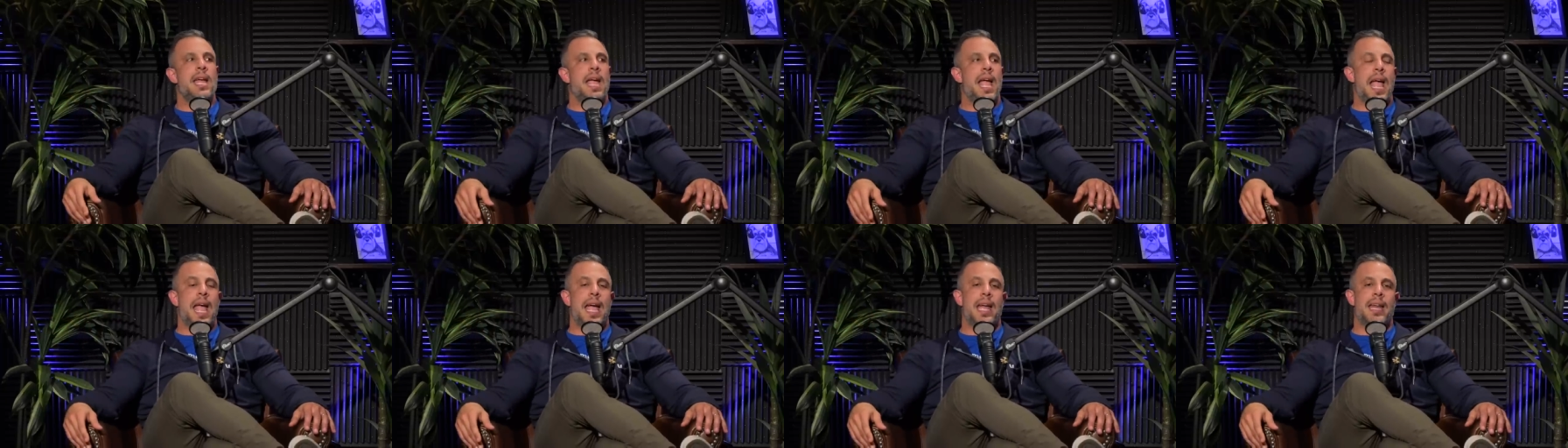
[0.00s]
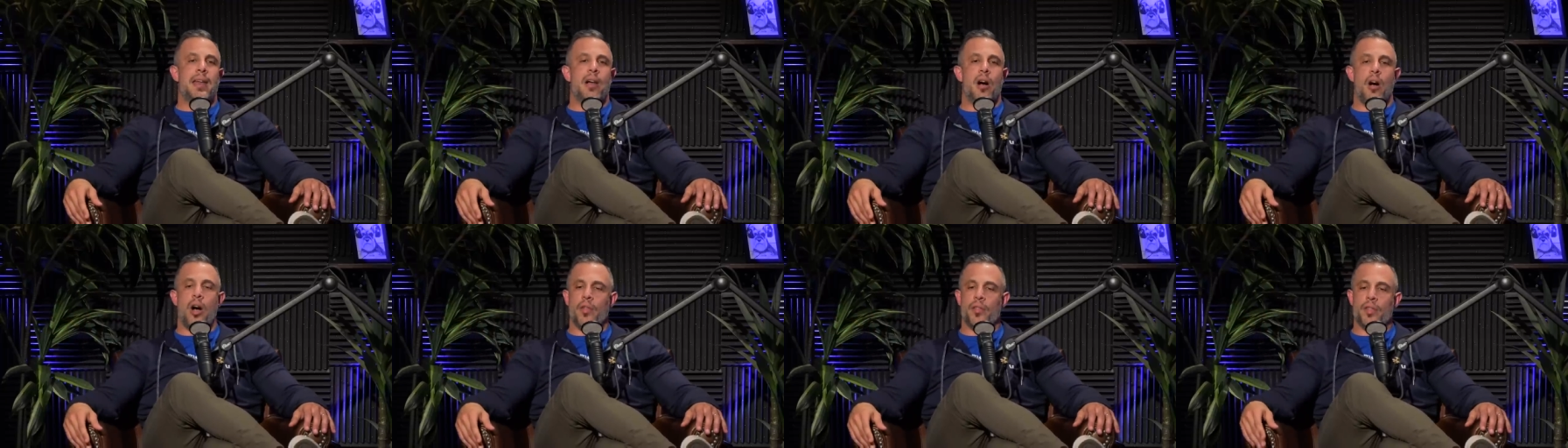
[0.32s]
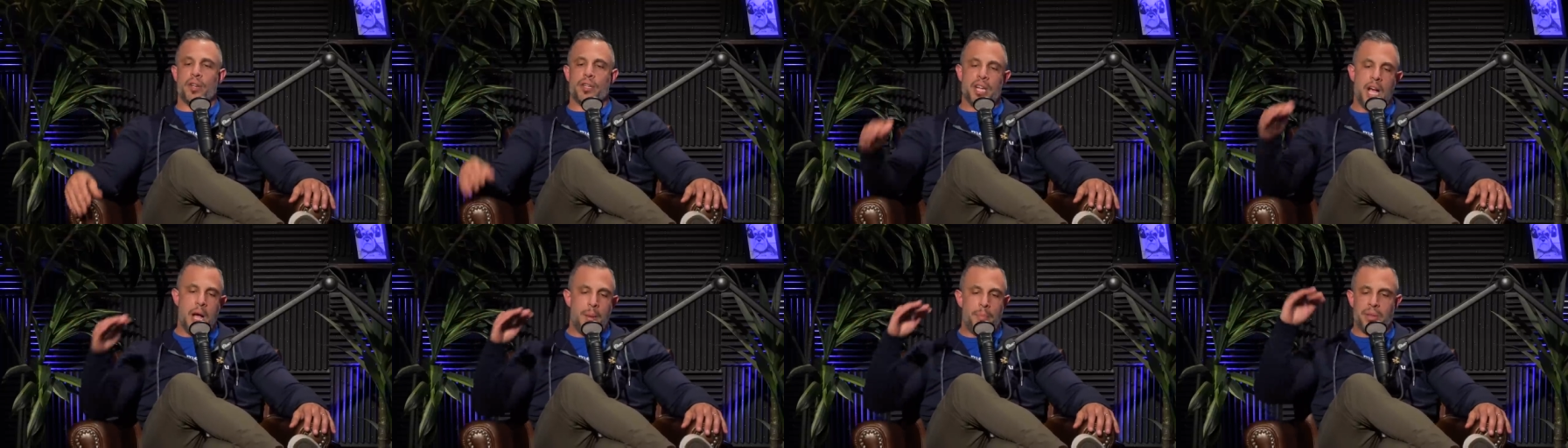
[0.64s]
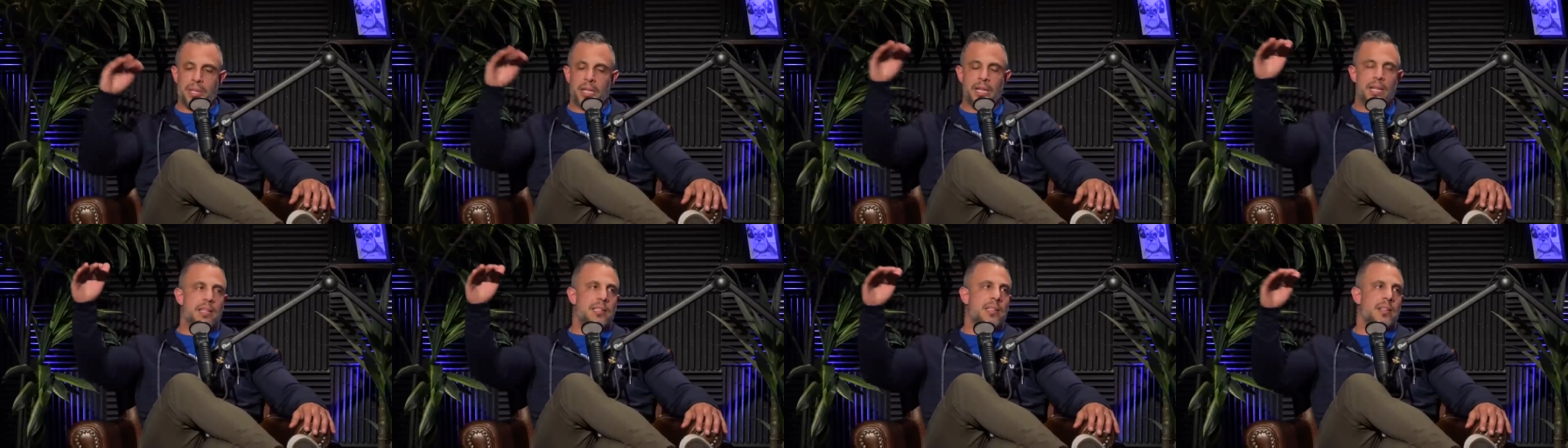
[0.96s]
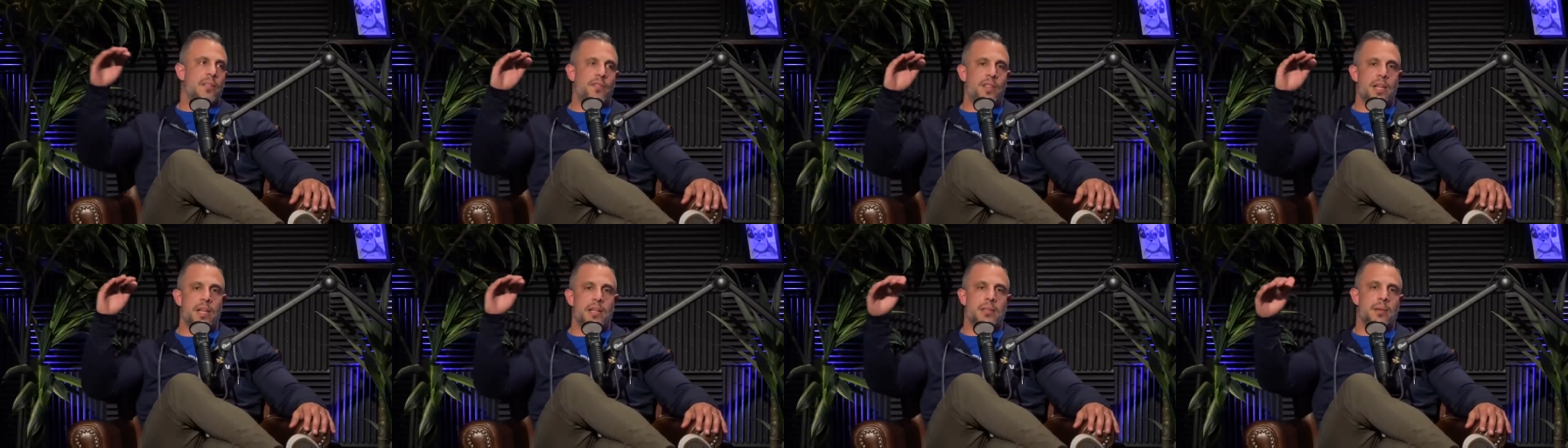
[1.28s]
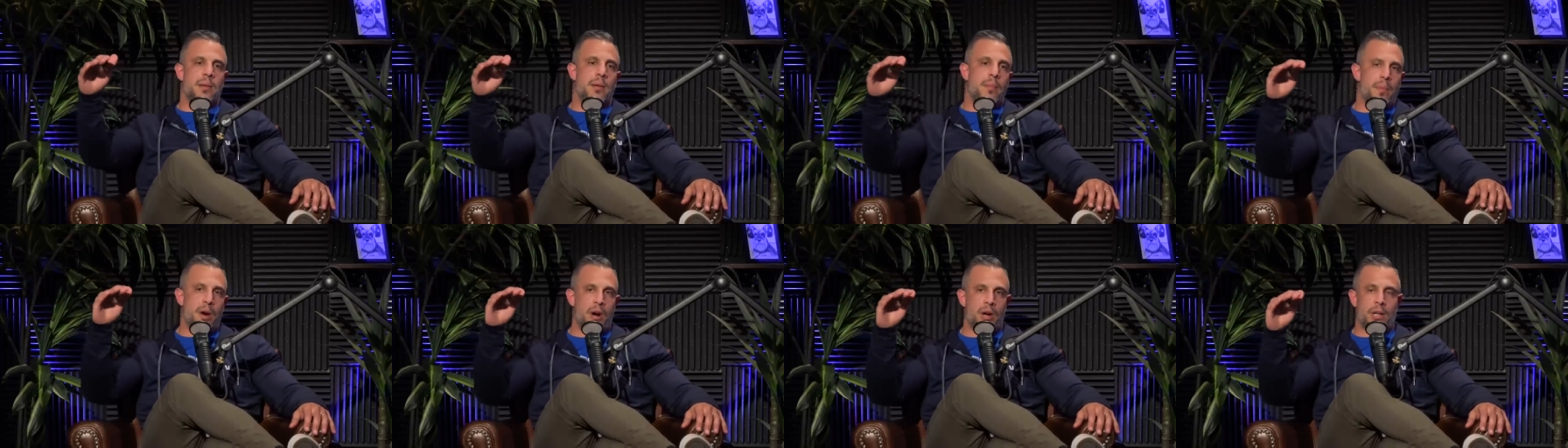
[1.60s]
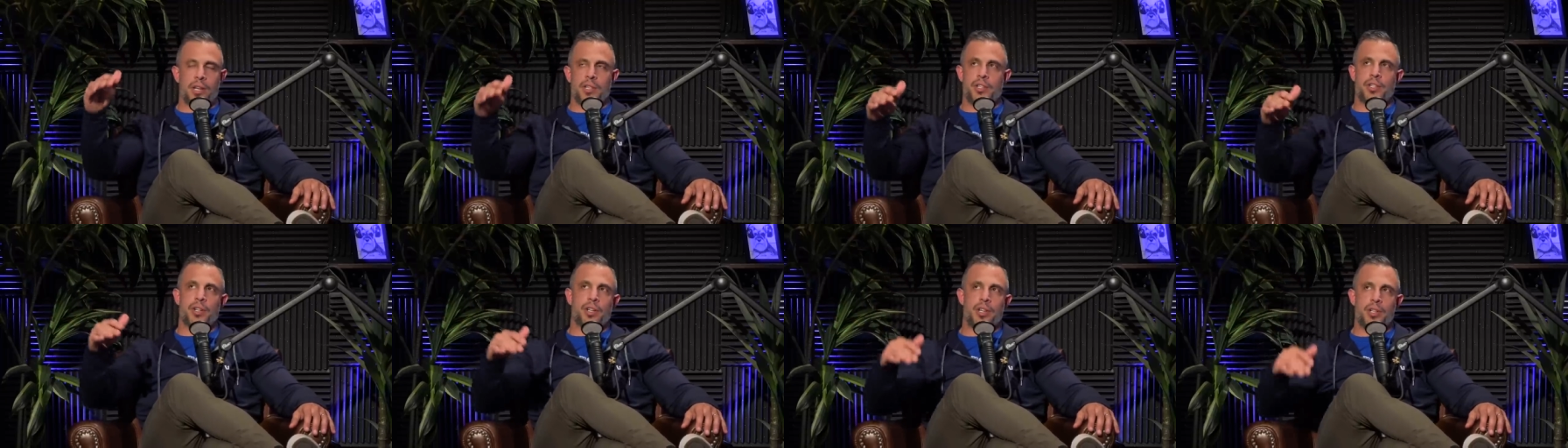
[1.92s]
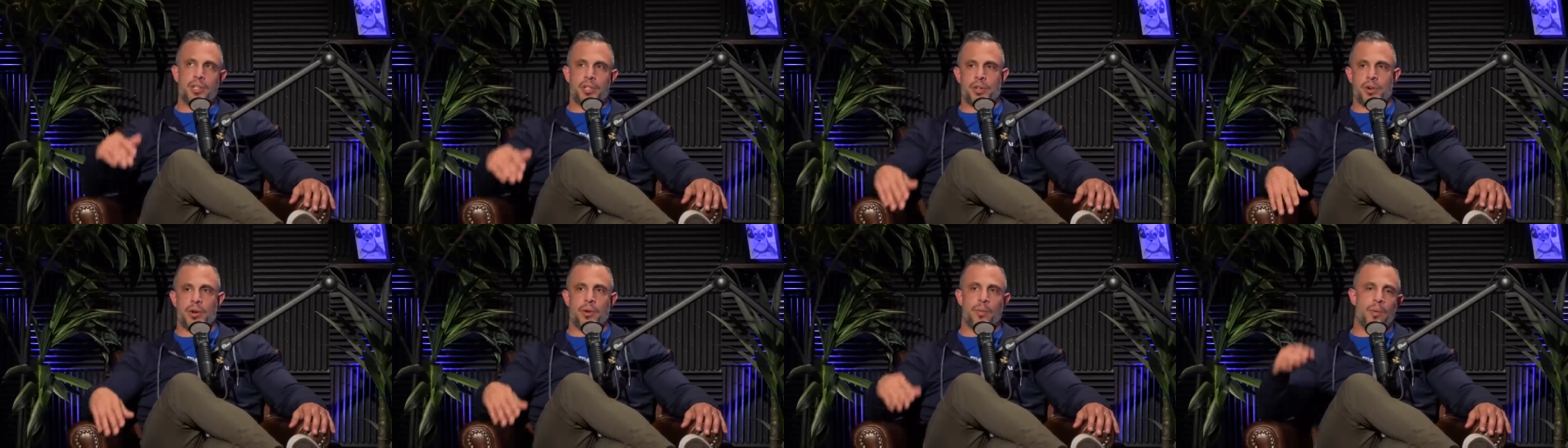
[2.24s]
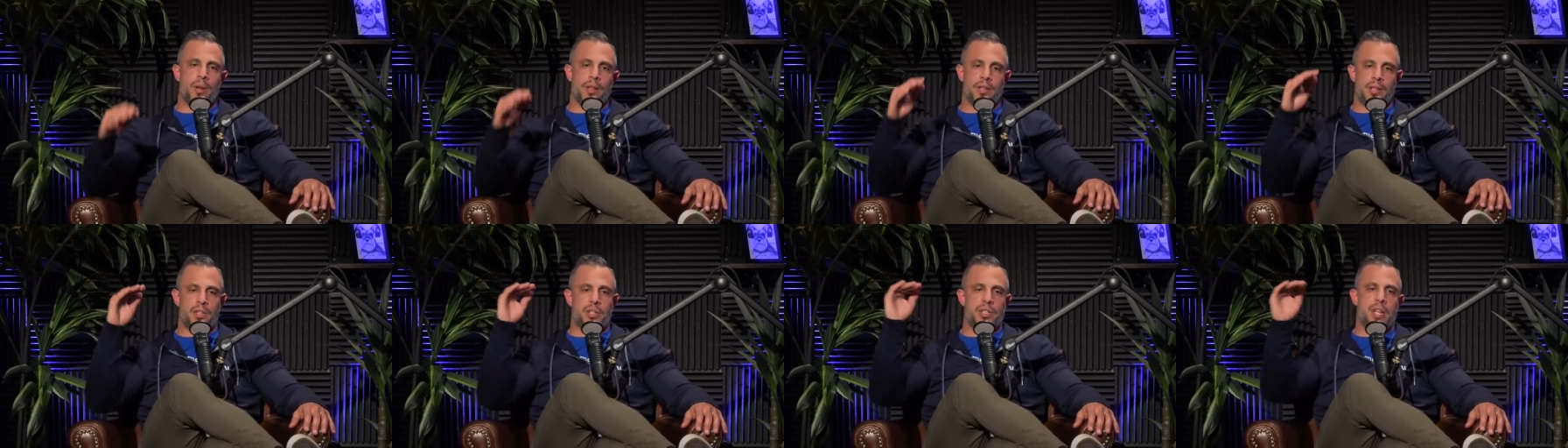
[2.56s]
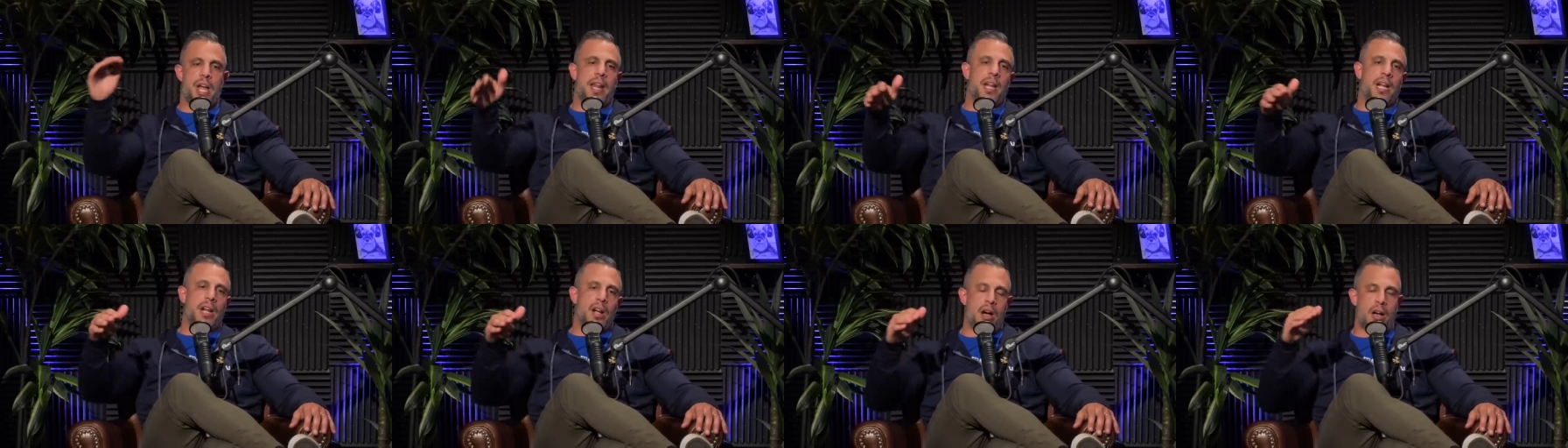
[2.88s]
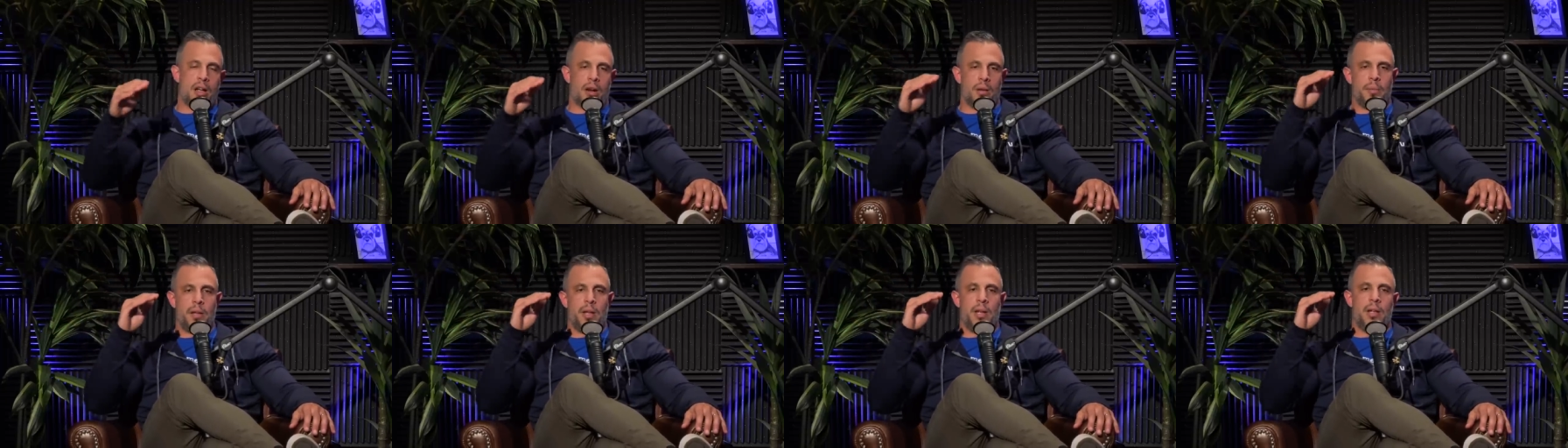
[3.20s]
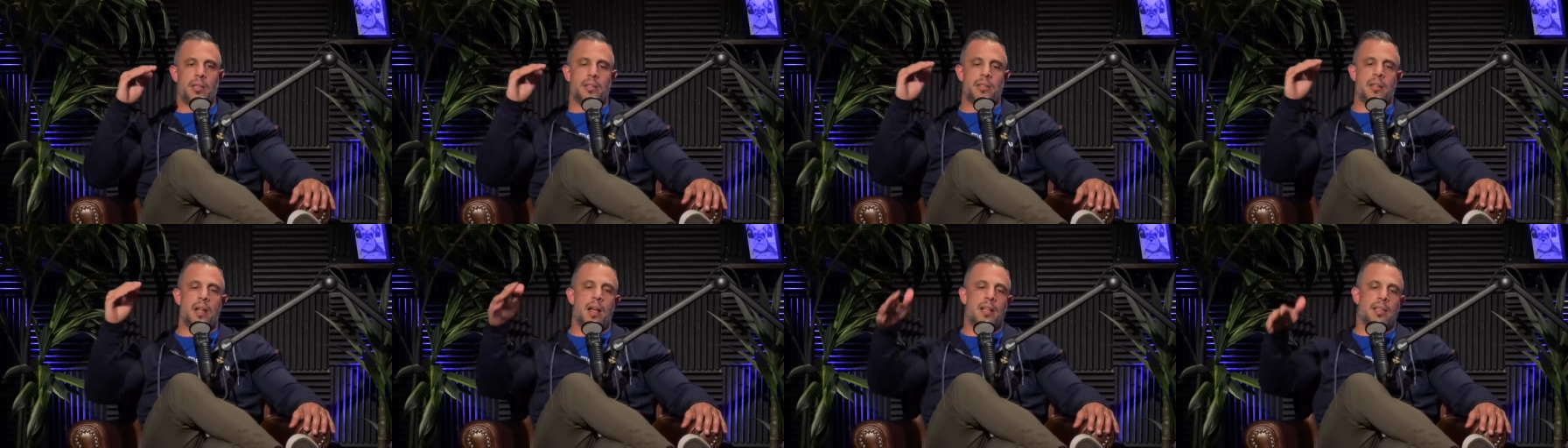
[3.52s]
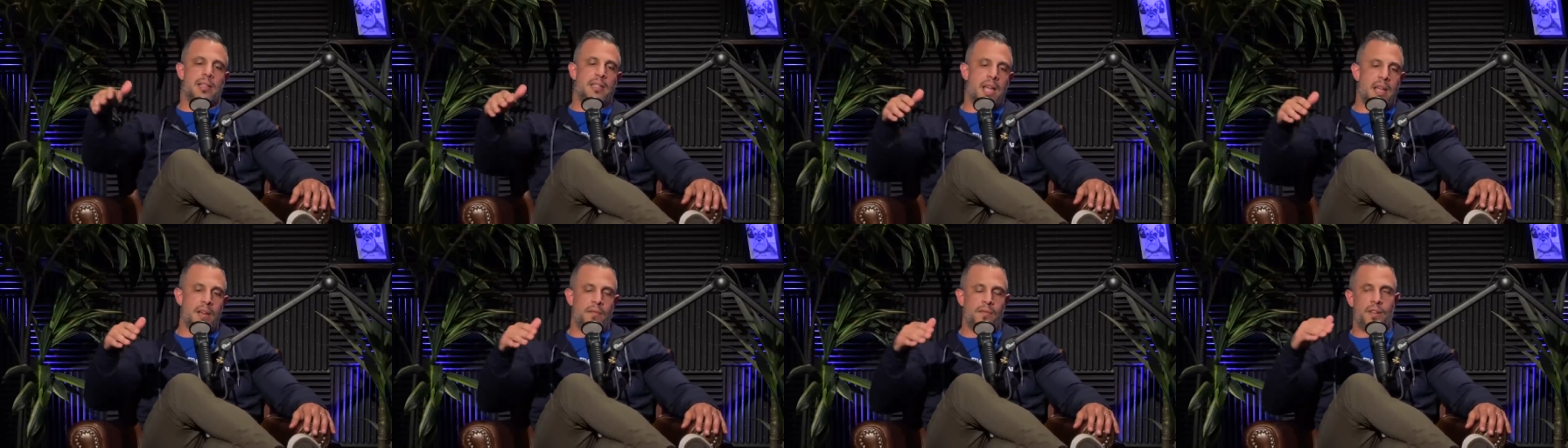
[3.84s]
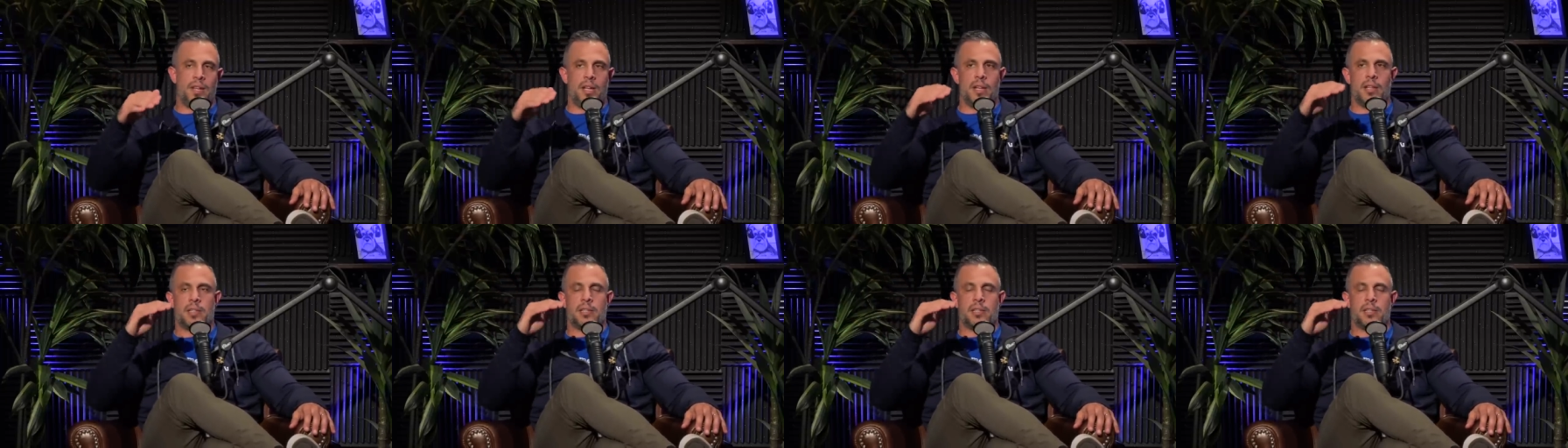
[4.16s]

and on the top of the list of things that Americans are concerned with, it's not economy, it's not safety,